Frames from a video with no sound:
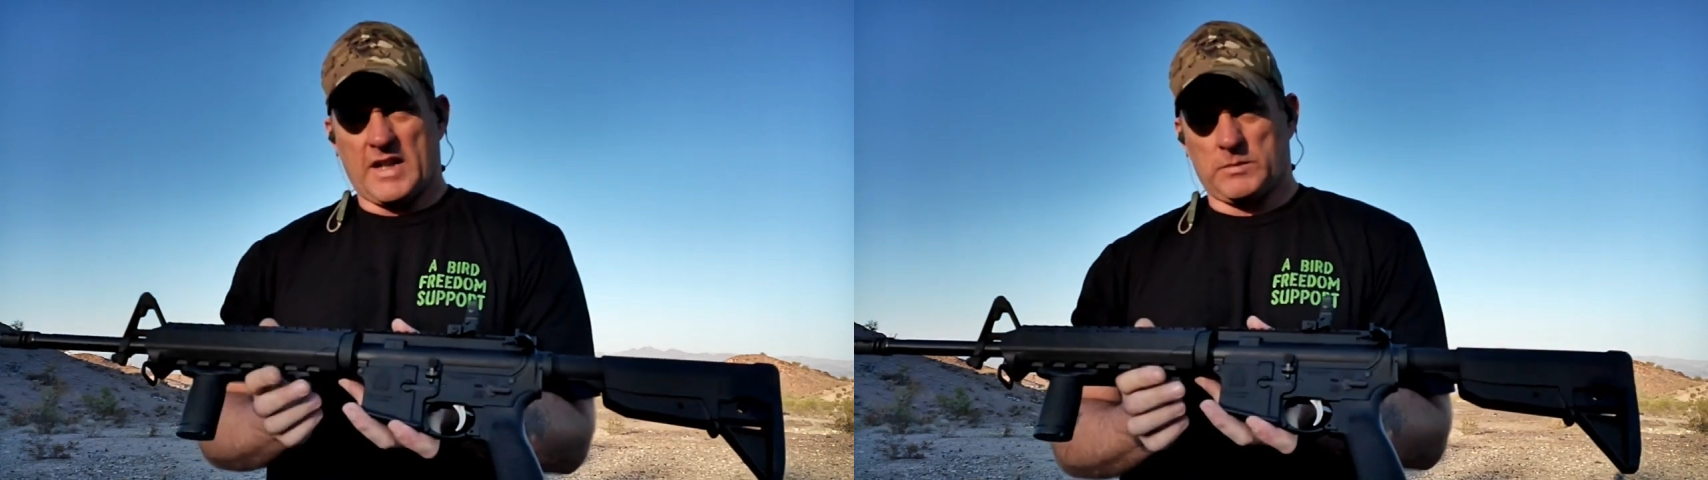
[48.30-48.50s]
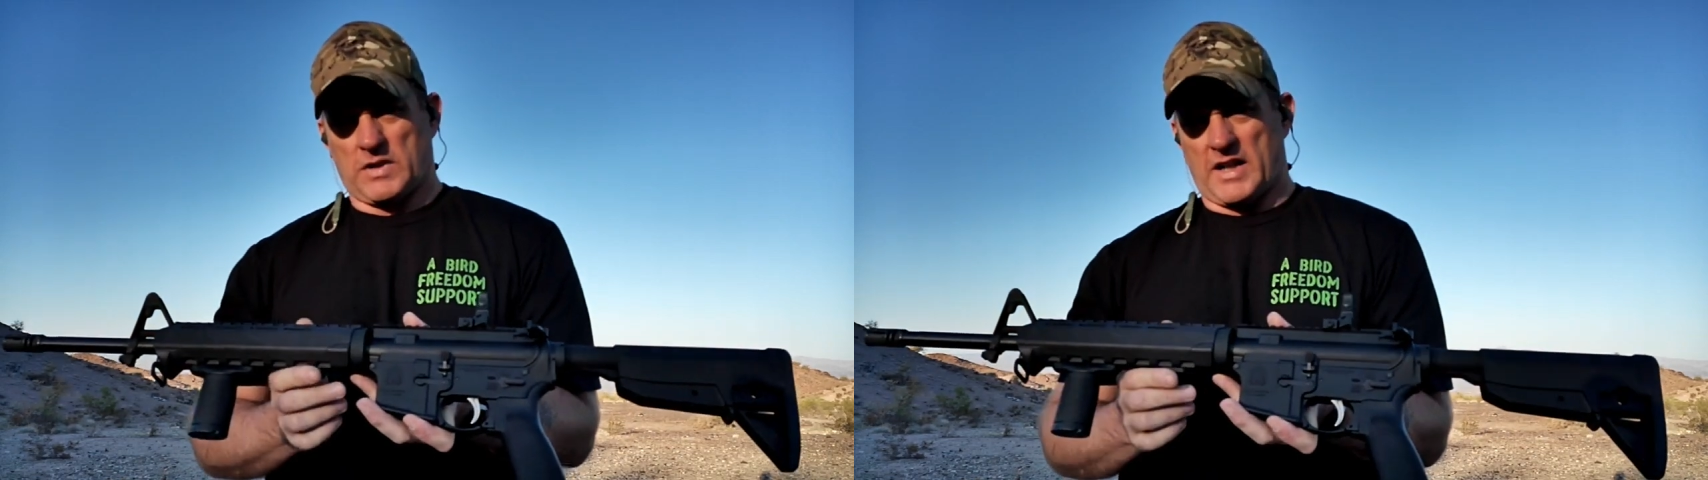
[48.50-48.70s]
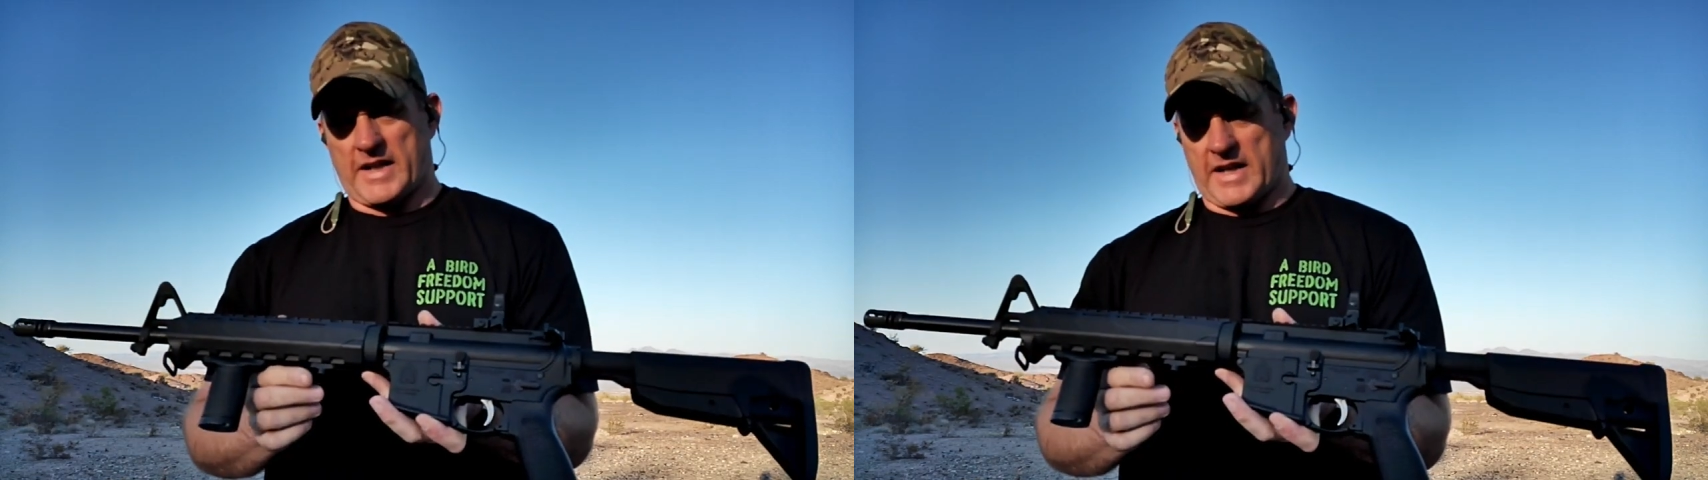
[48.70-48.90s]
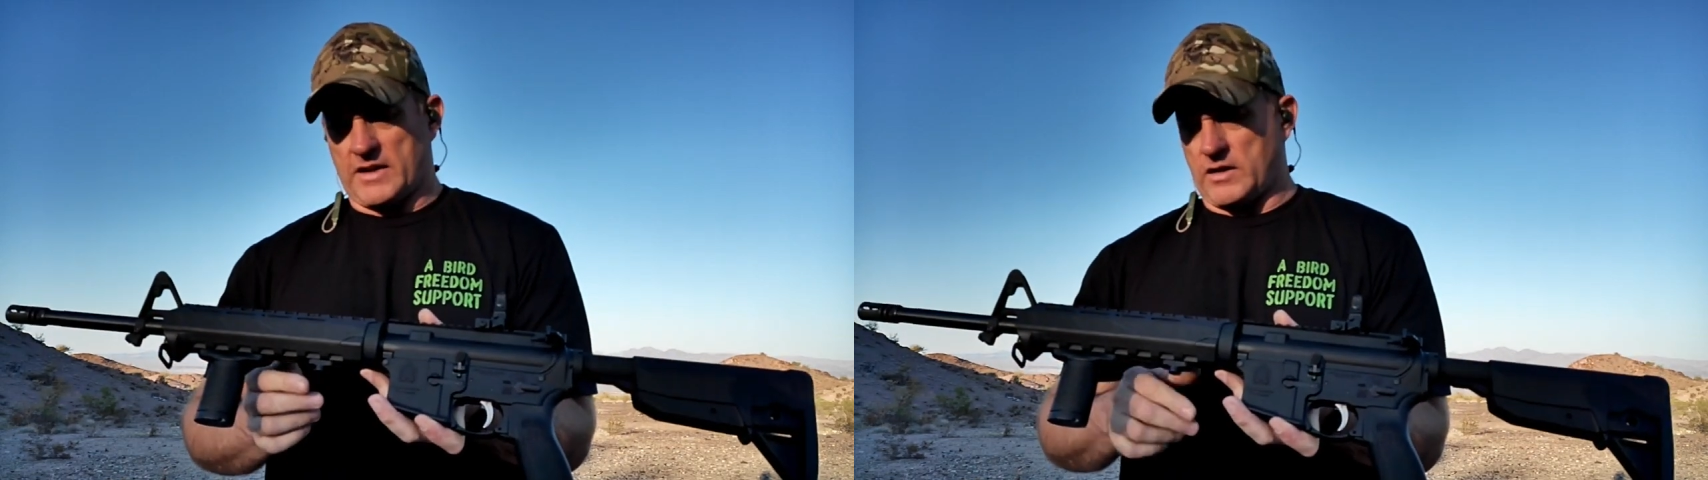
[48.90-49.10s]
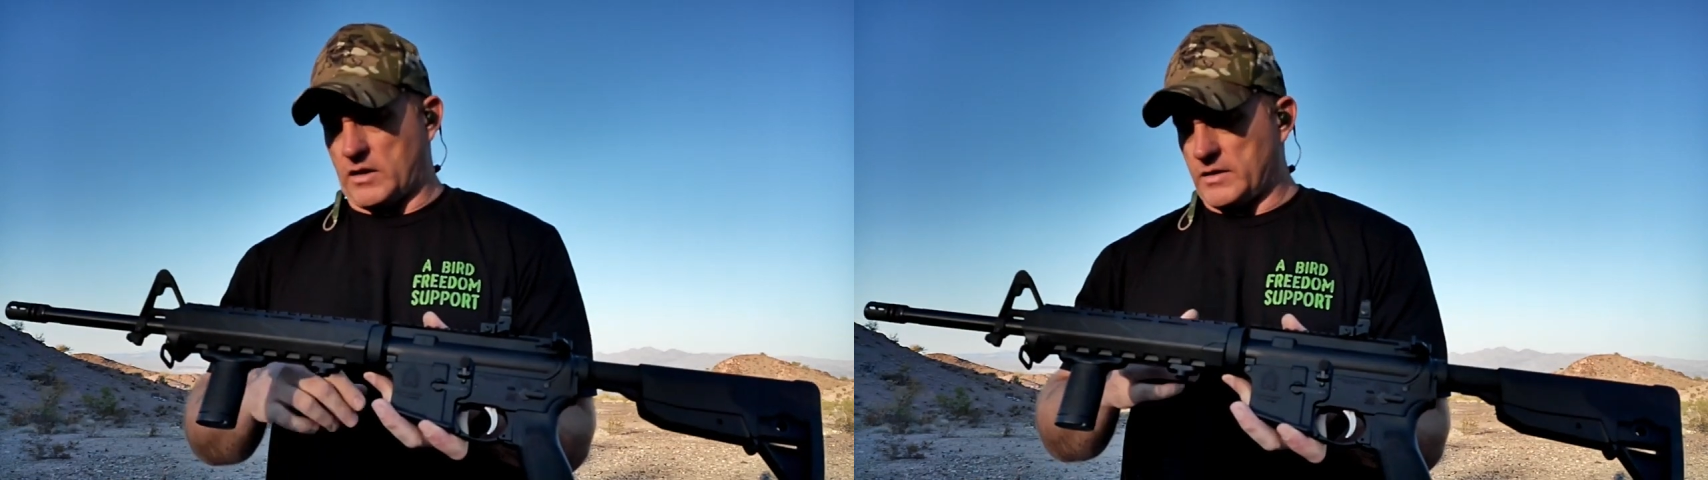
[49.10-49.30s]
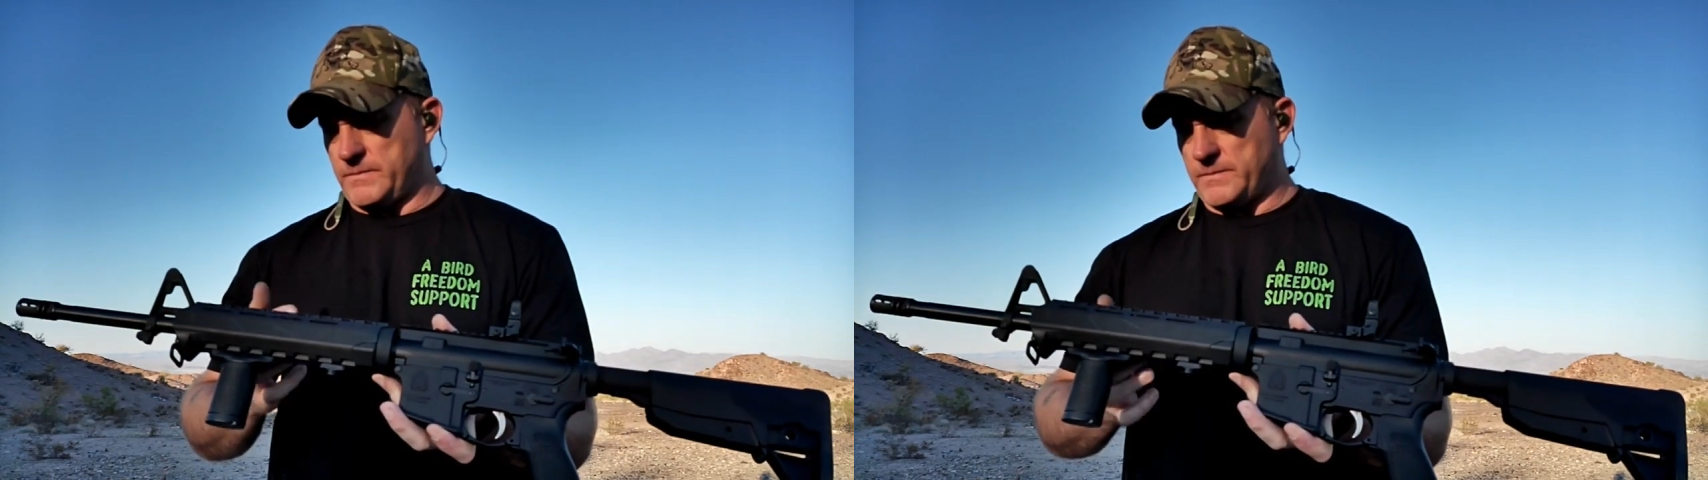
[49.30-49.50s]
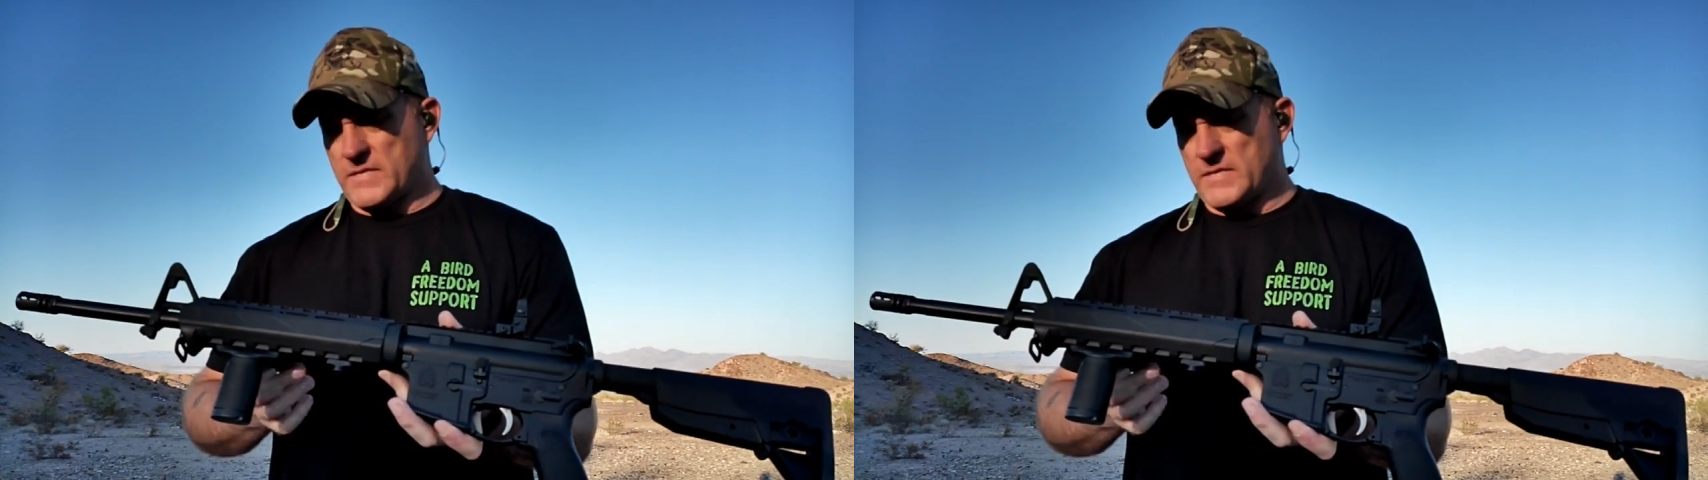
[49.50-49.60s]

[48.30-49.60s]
M-Lok handguard.